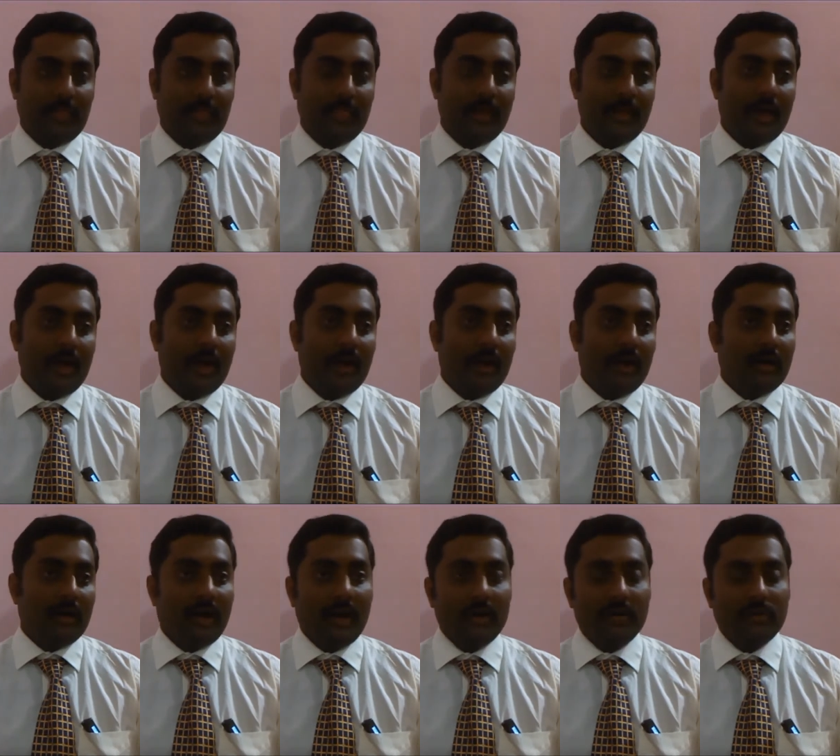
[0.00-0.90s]
First we
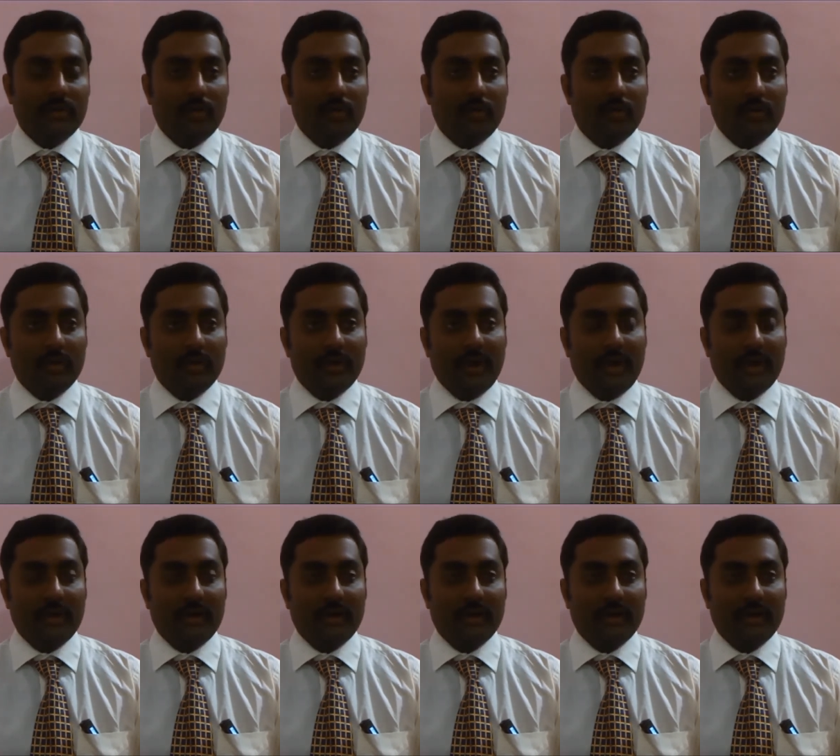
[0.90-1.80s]
will go into
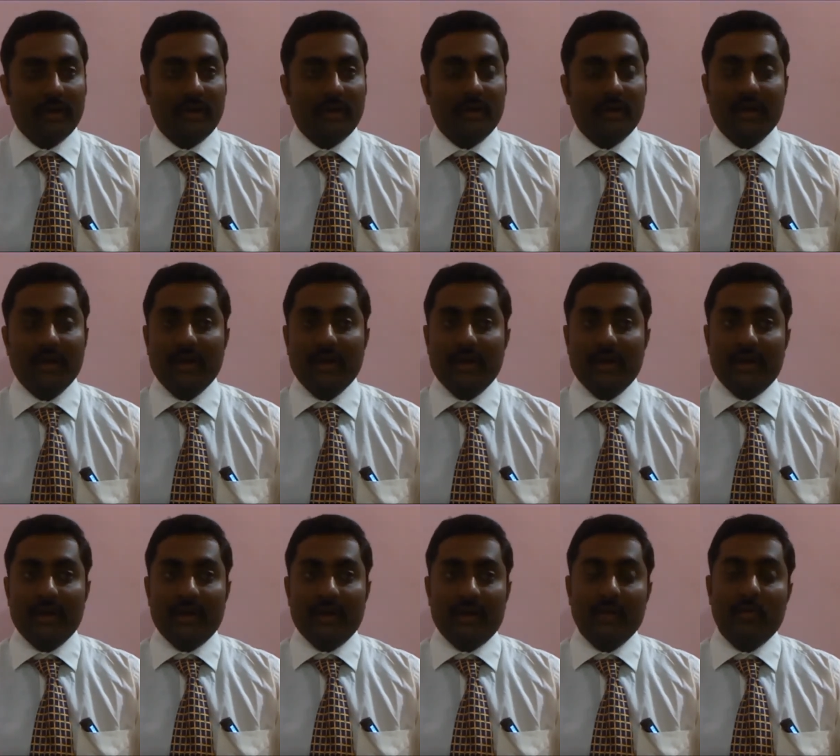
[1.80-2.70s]
details of right
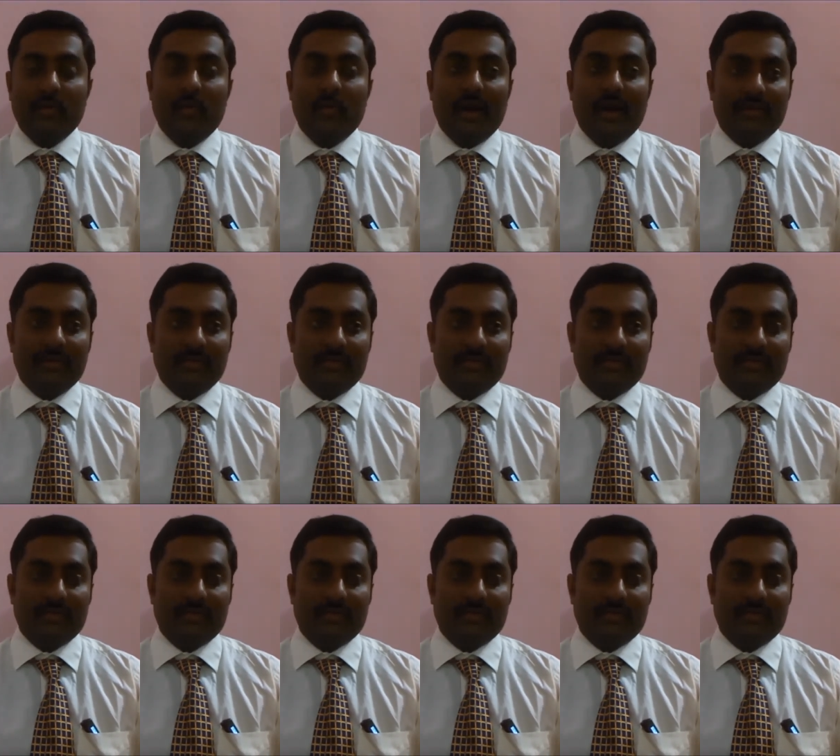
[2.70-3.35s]
coronary artery.